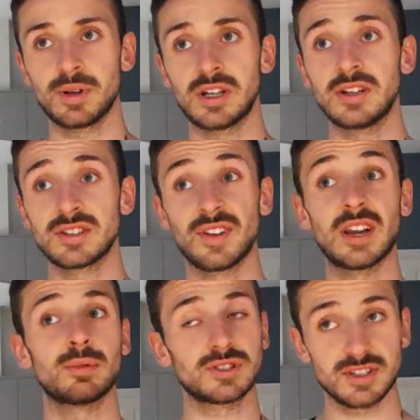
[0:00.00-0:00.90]
It's
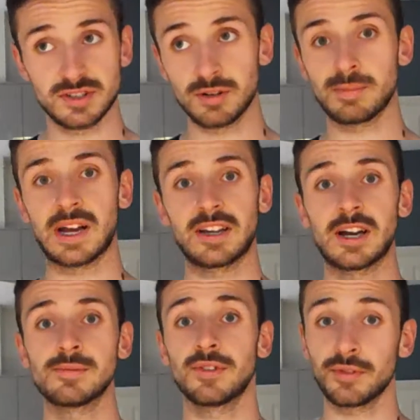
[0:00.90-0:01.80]
available to listen to on
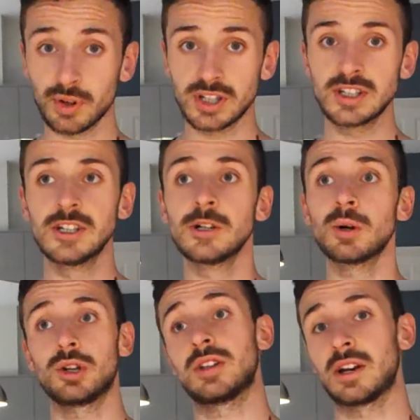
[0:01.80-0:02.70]
Bandcamp for free.
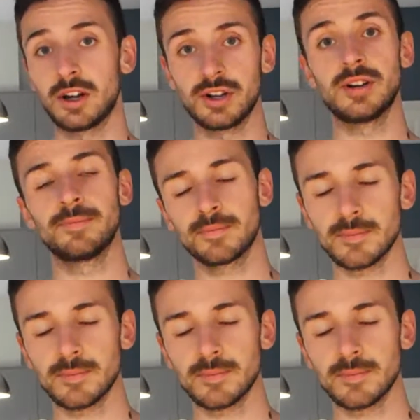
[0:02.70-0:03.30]
You can download it.